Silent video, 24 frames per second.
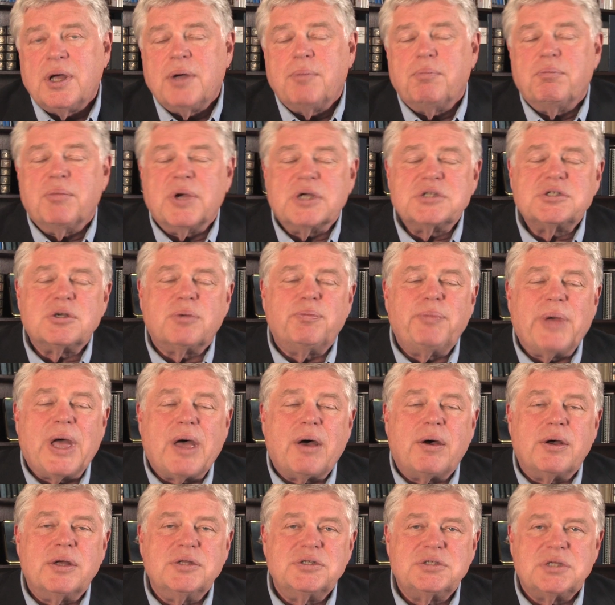Muscle
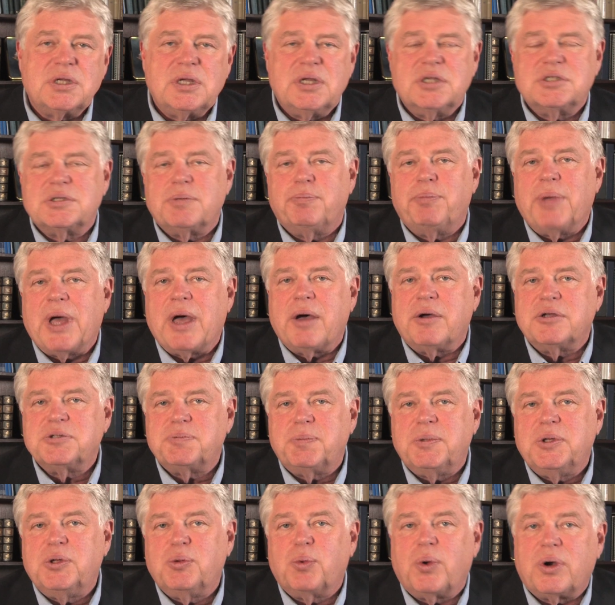balance is a balance
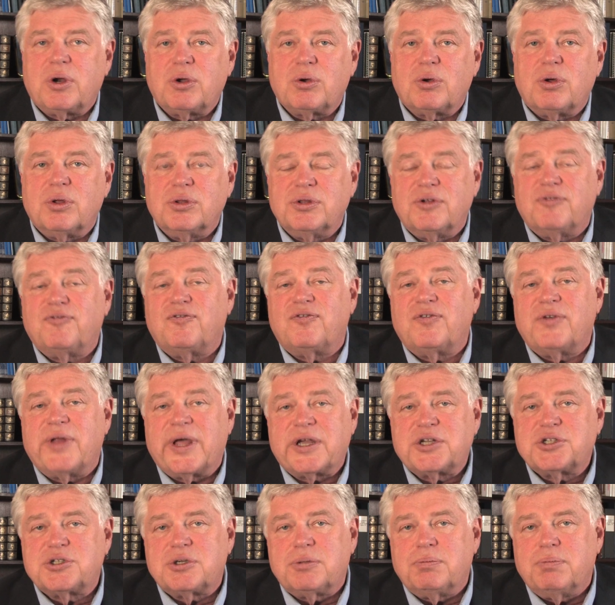between what are called the
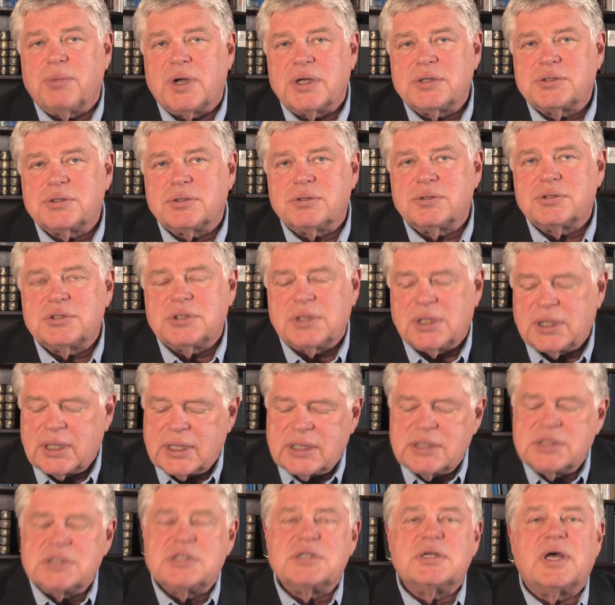flexor muscles, the
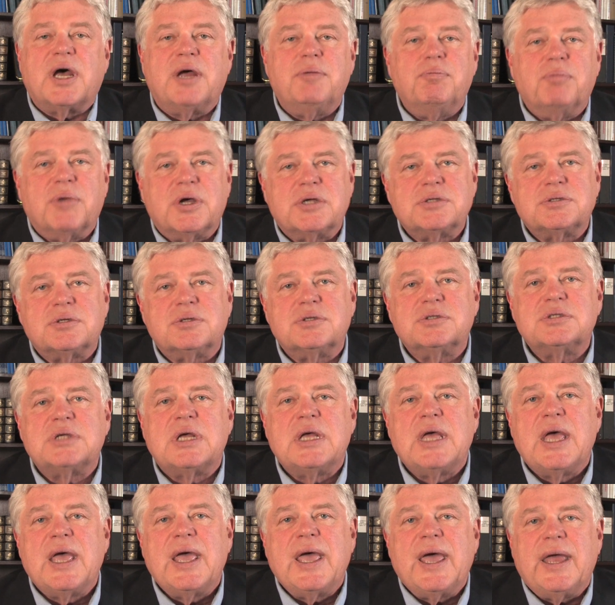inside muscles,
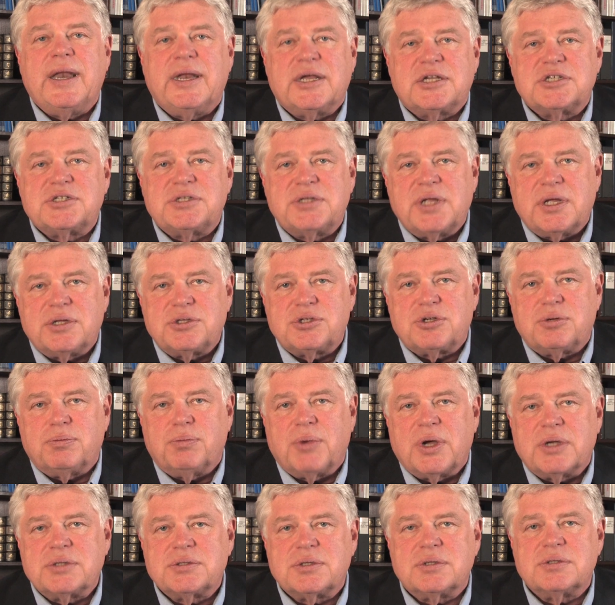and extensor
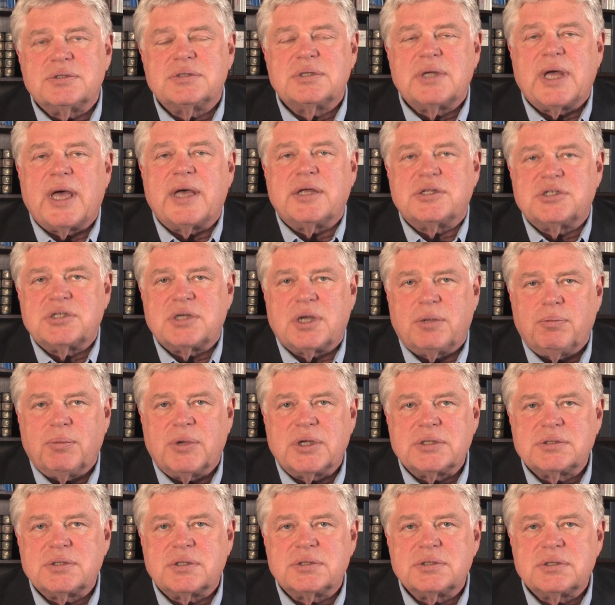muscles, outside
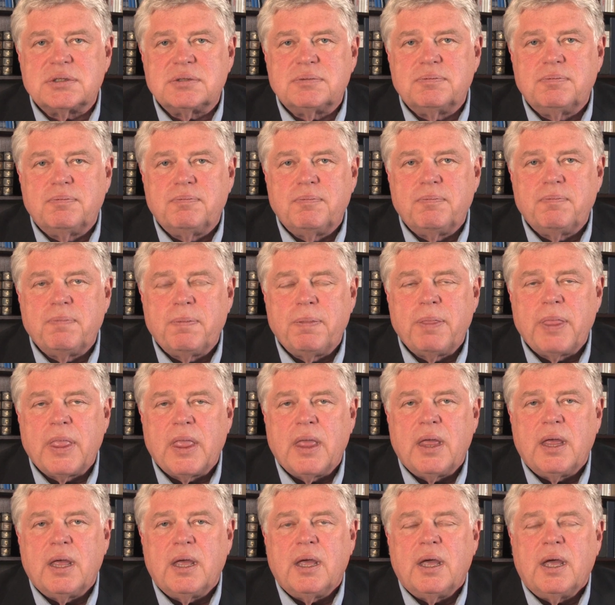muscles.
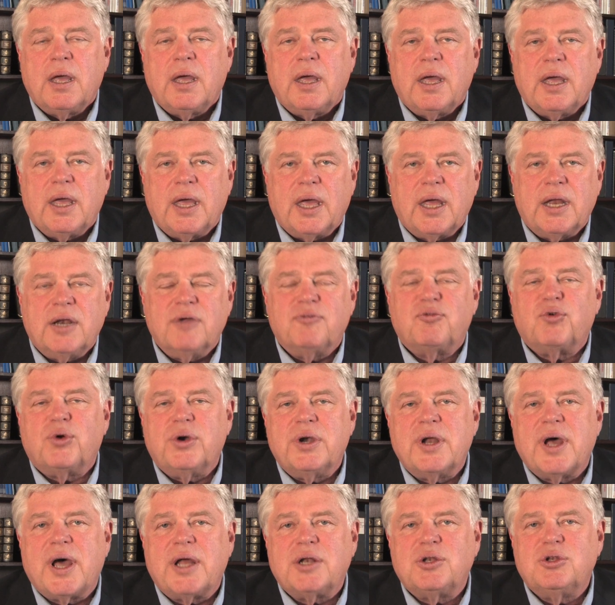And if we're
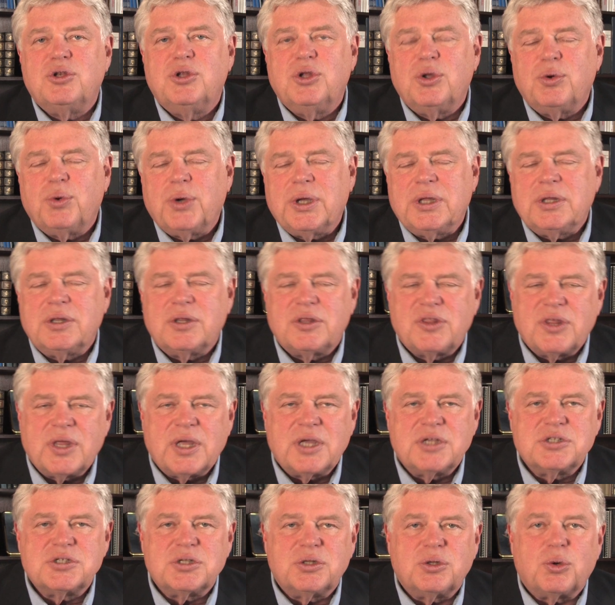not doing
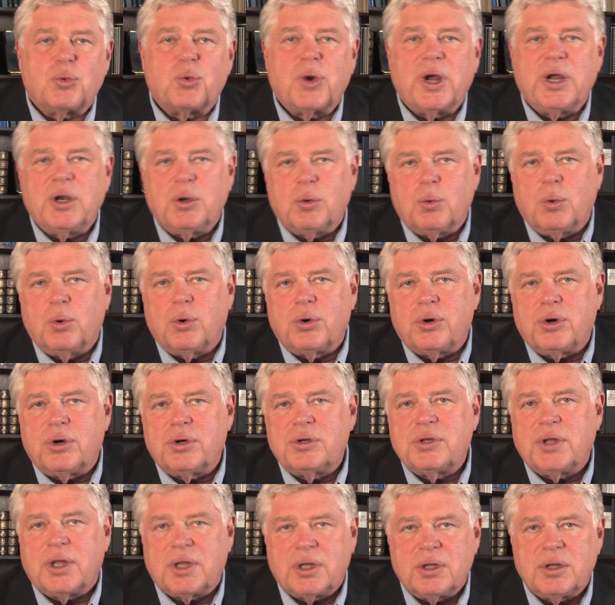things in the right order,
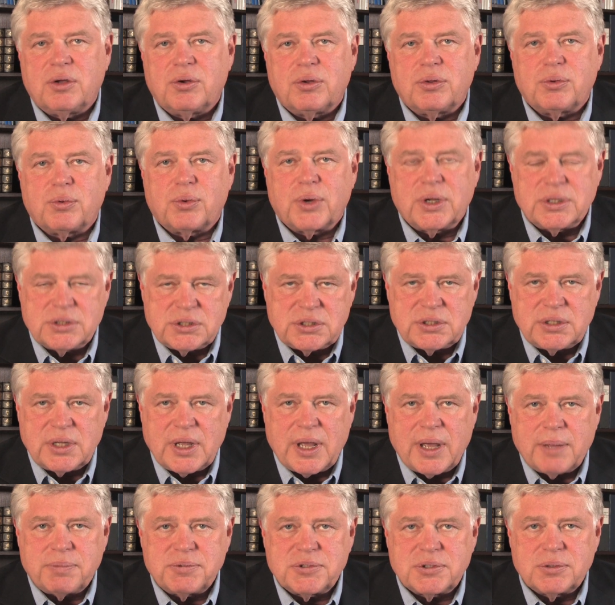taking care of the right
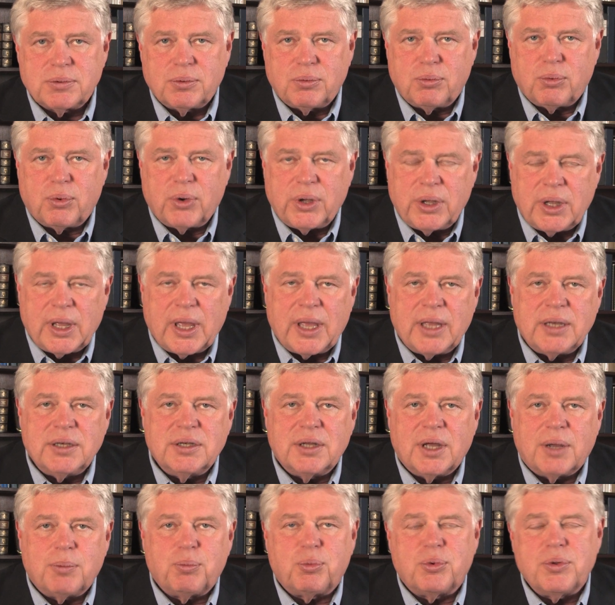steps, we end
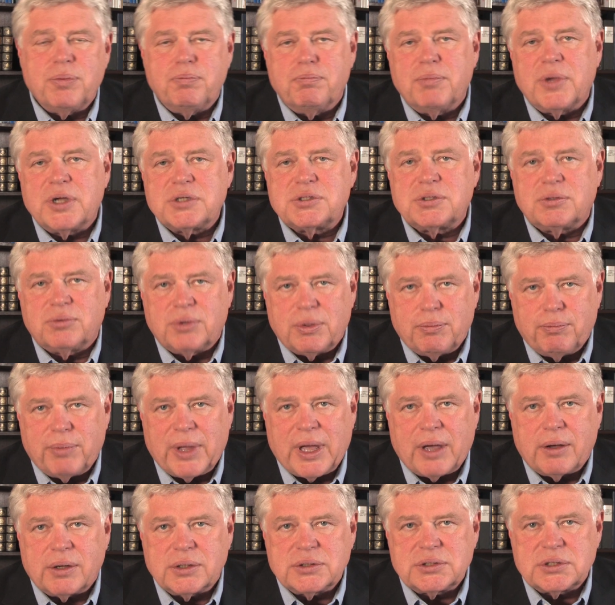up with muscle
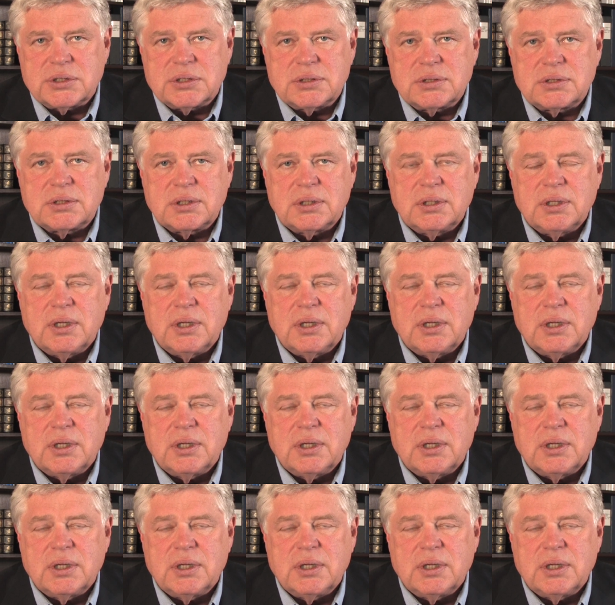imbalances